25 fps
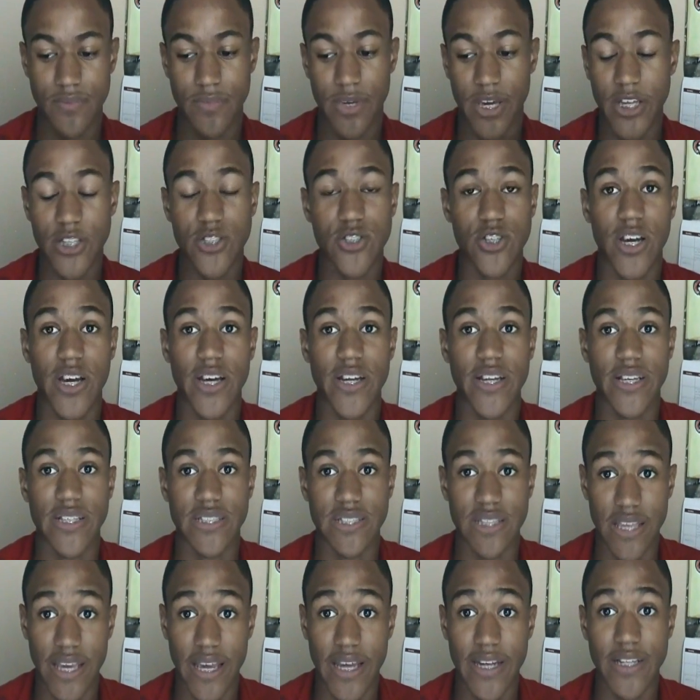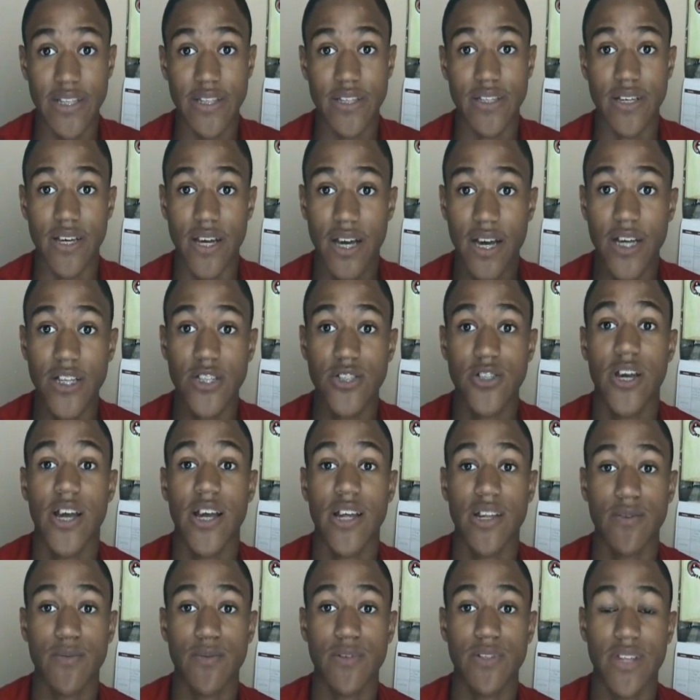Pegatron has landed the
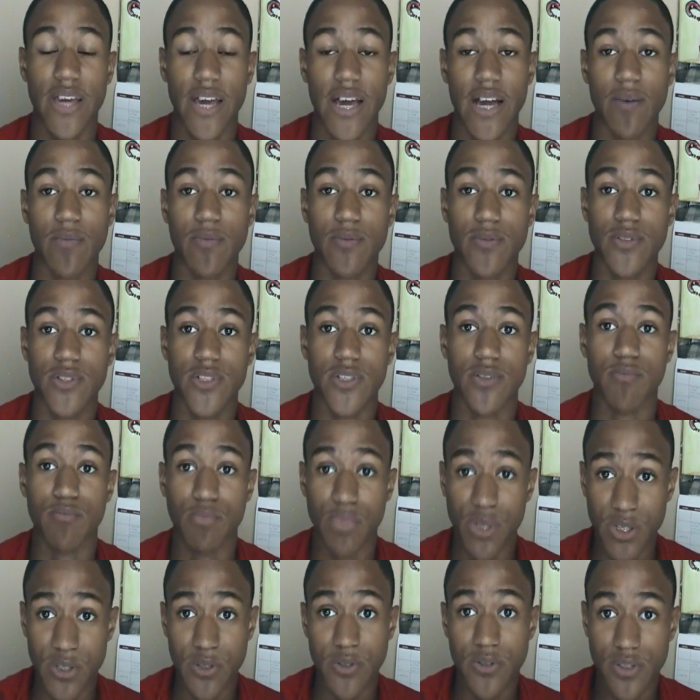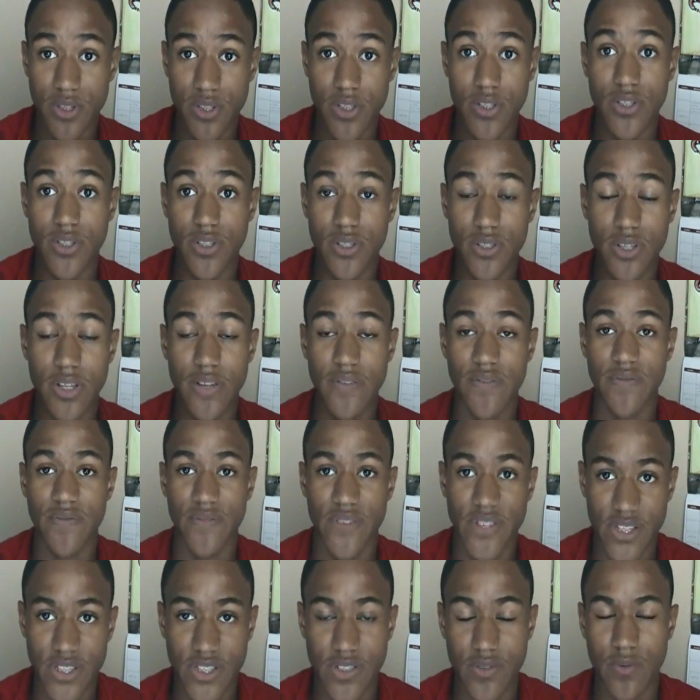contract with Apple to build the
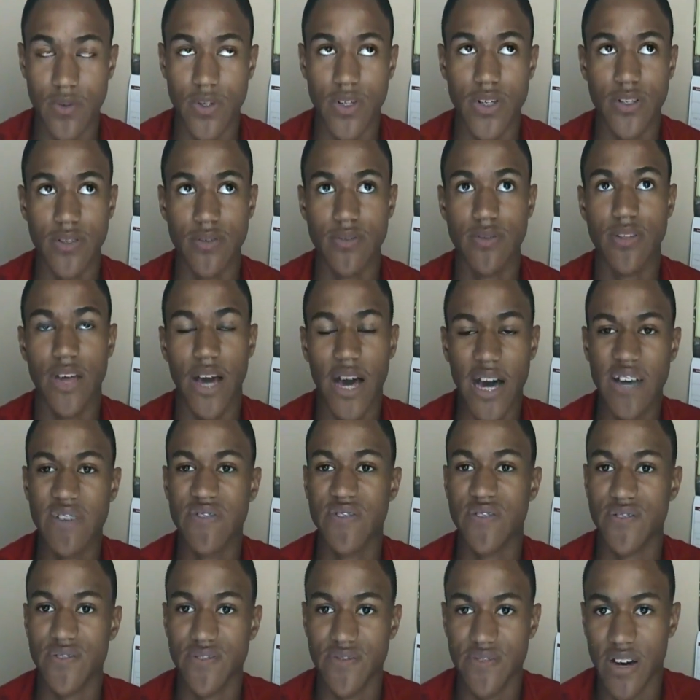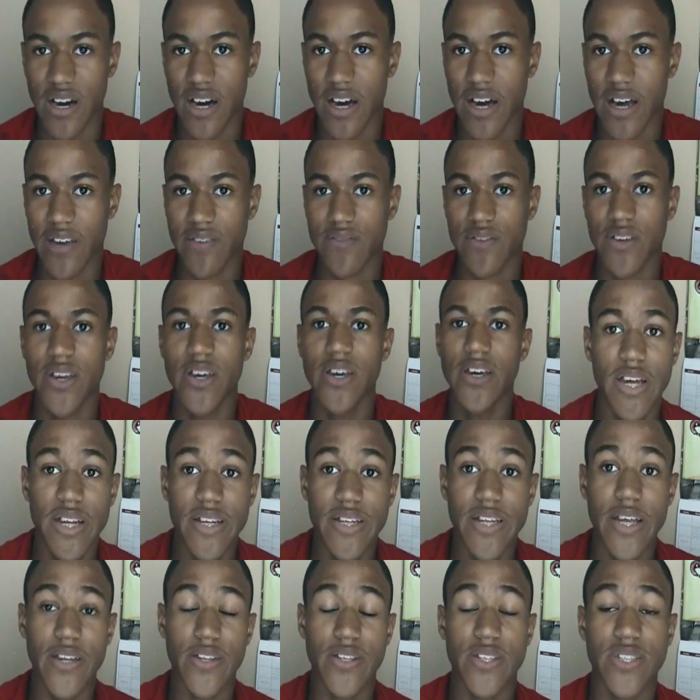iPhone 5.
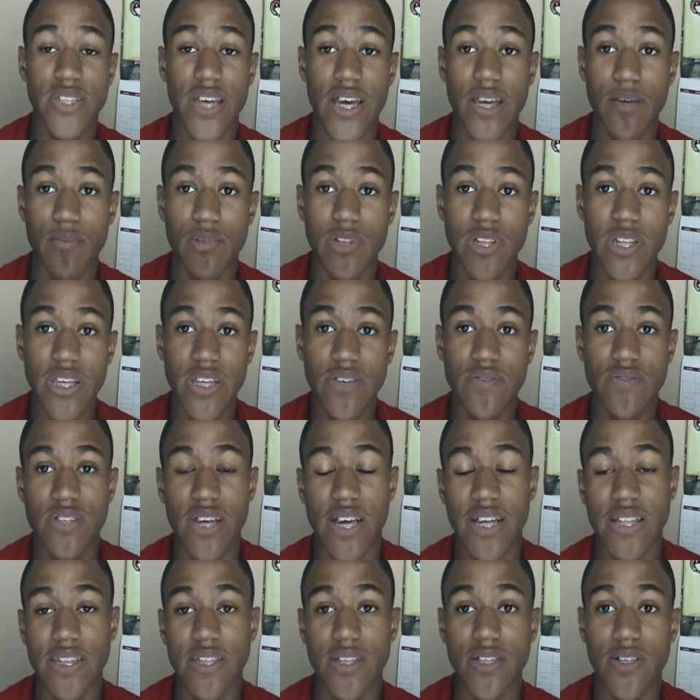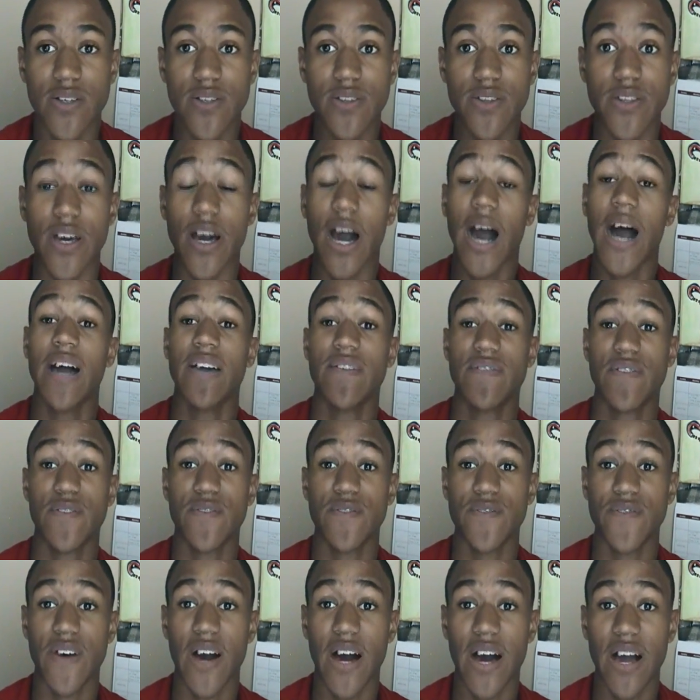Now, the site believes that the
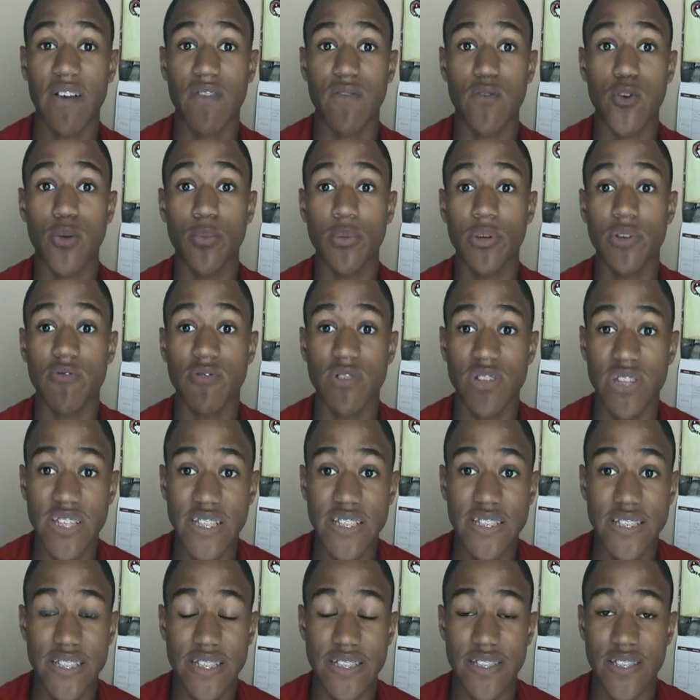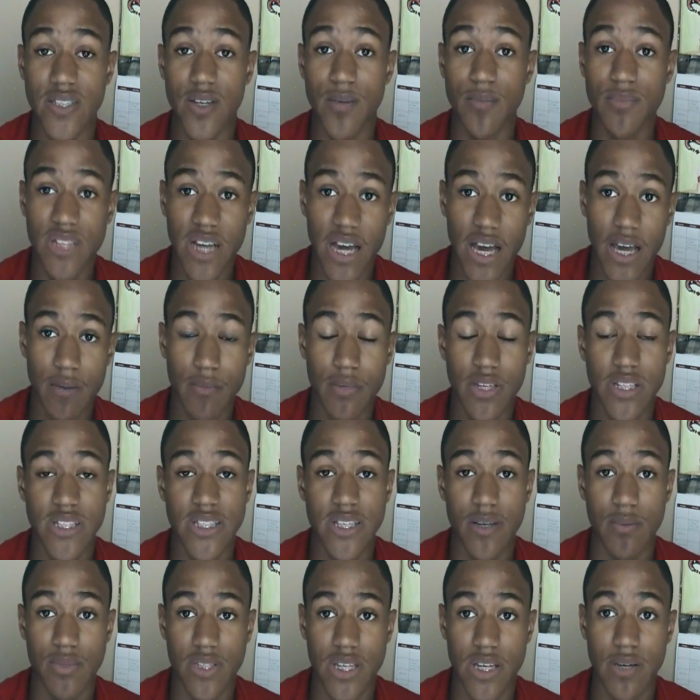iPhone 5 will be released sometime in
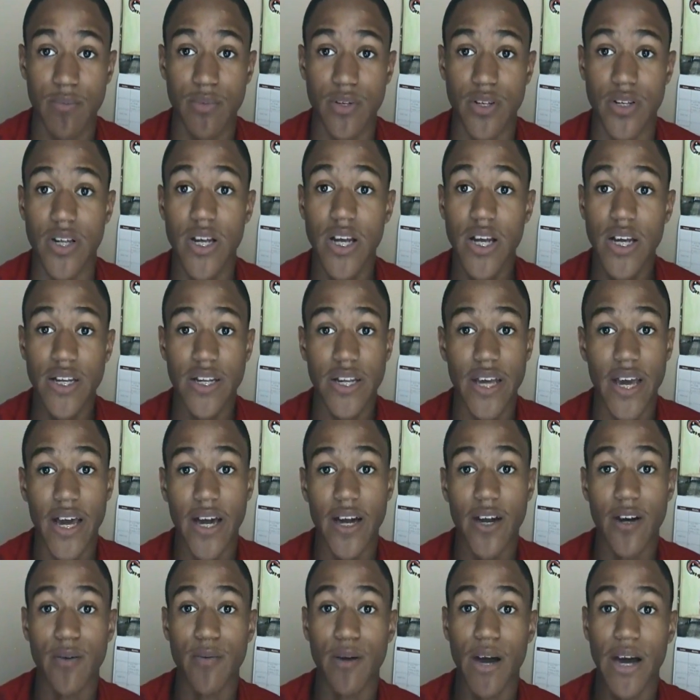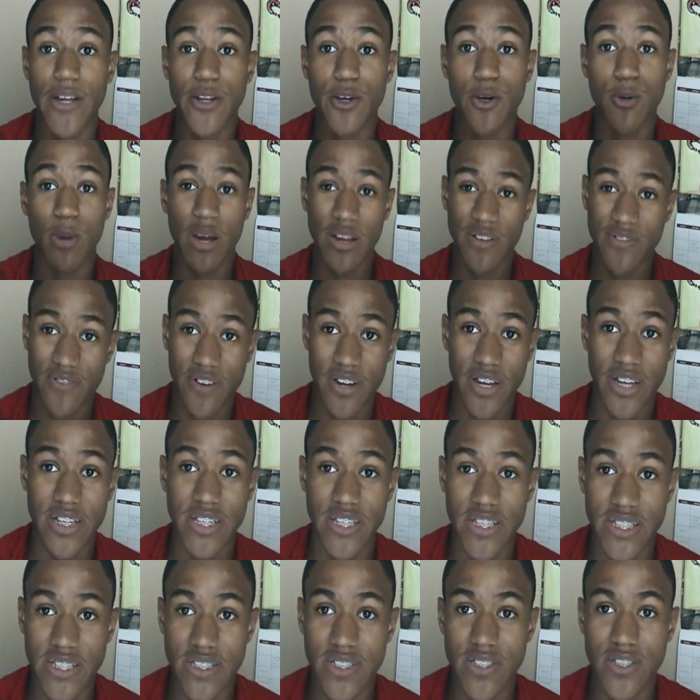September. Now, I know my
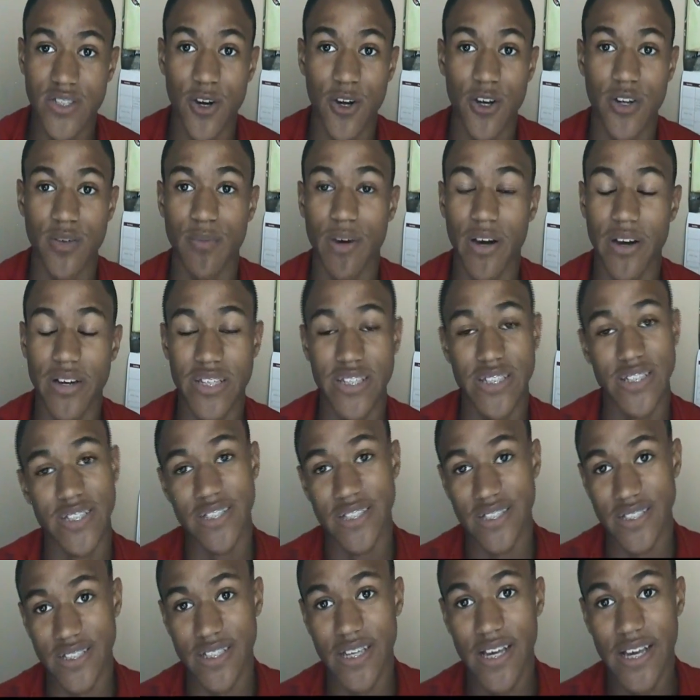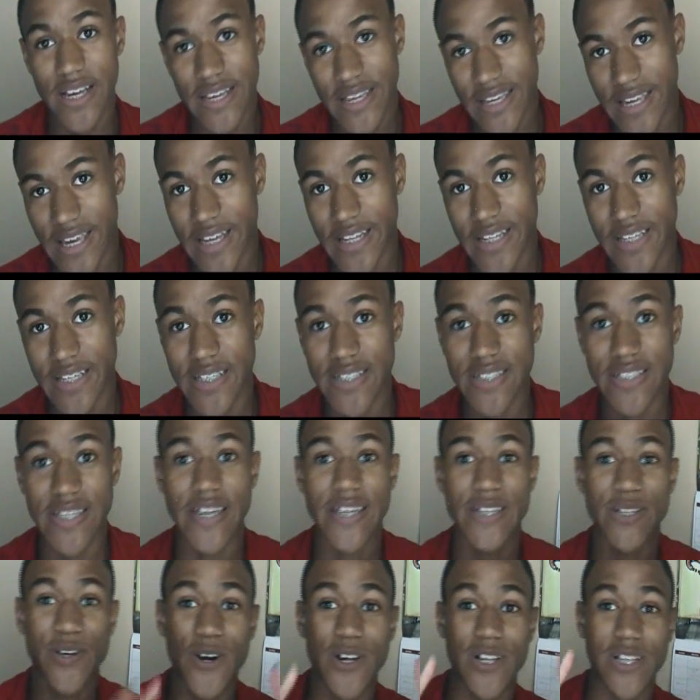friend, he's talking about he's going to get it. He's
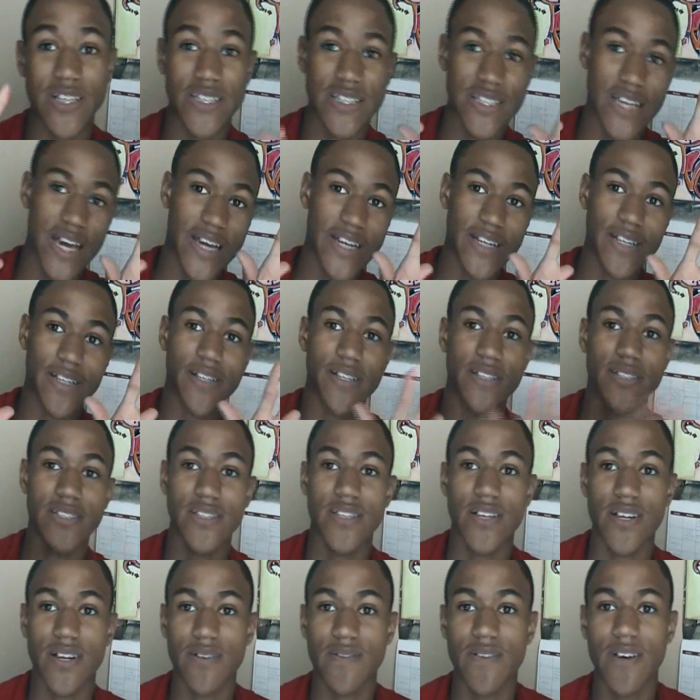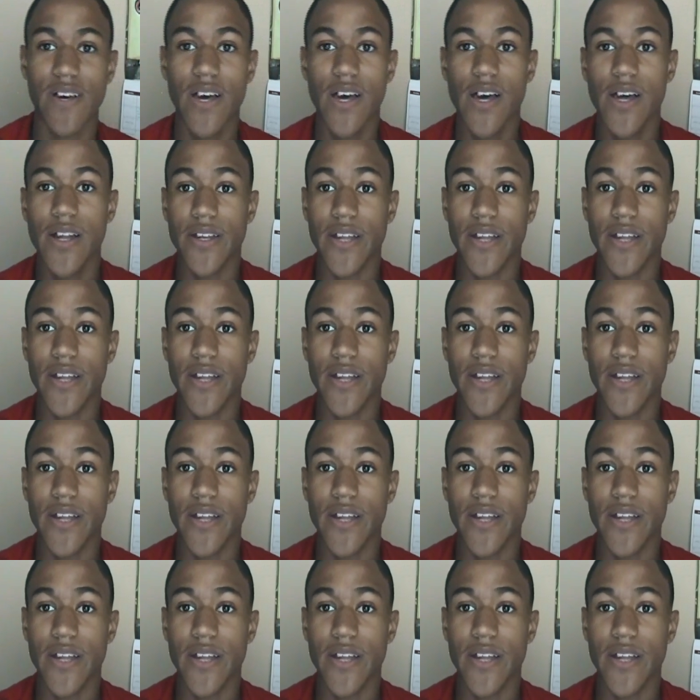getting all excited and stuff.